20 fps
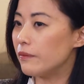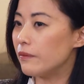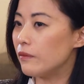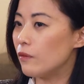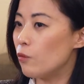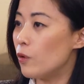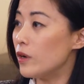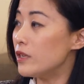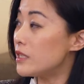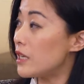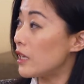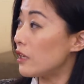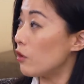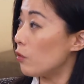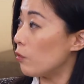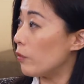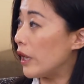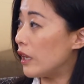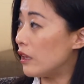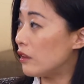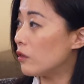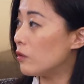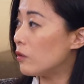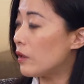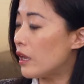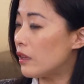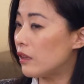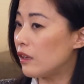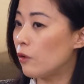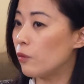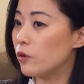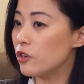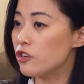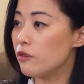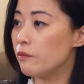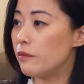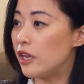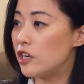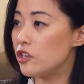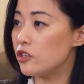One takeaway though, I think what you
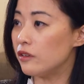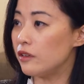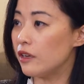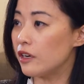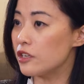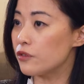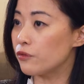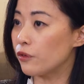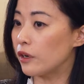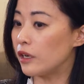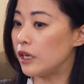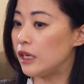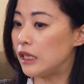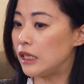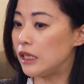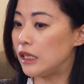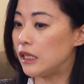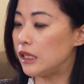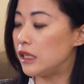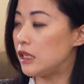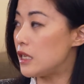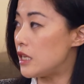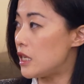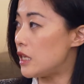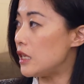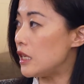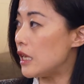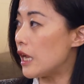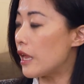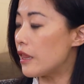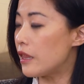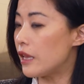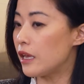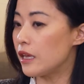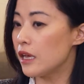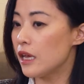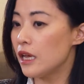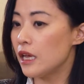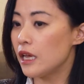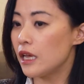mentioned there is very key. I think
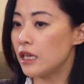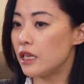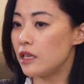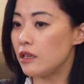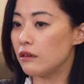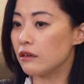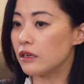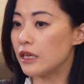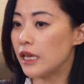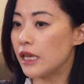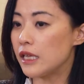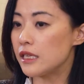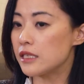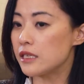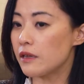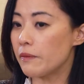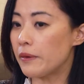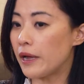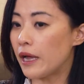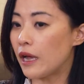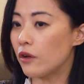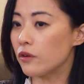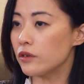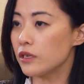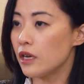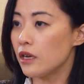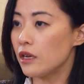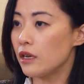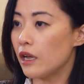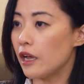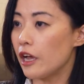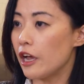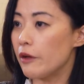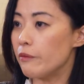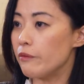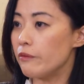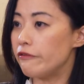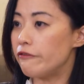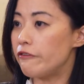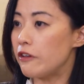here it's about
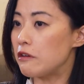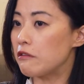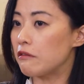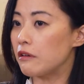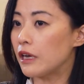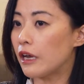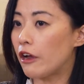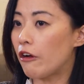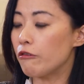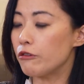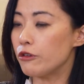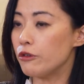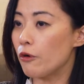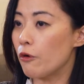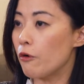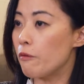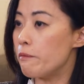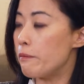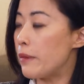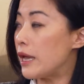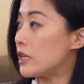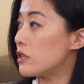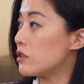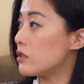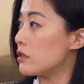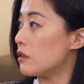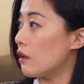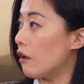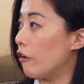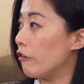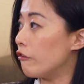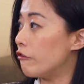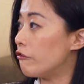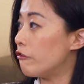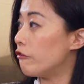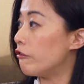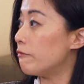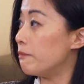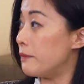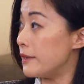figuring out your mix
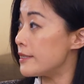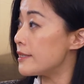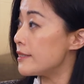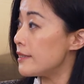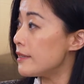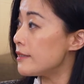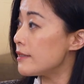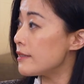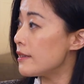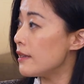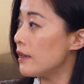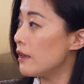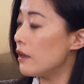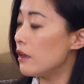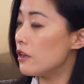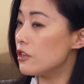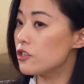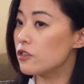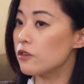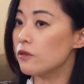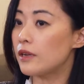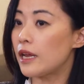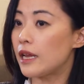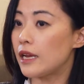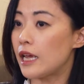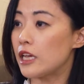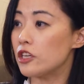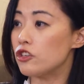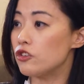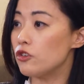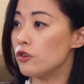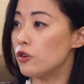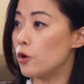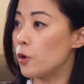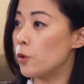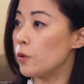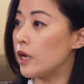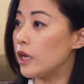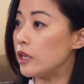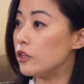of business so that as you
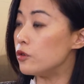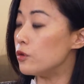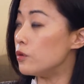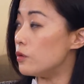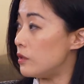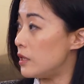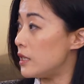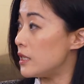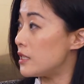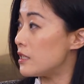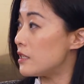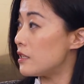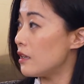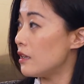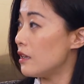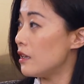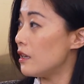go into this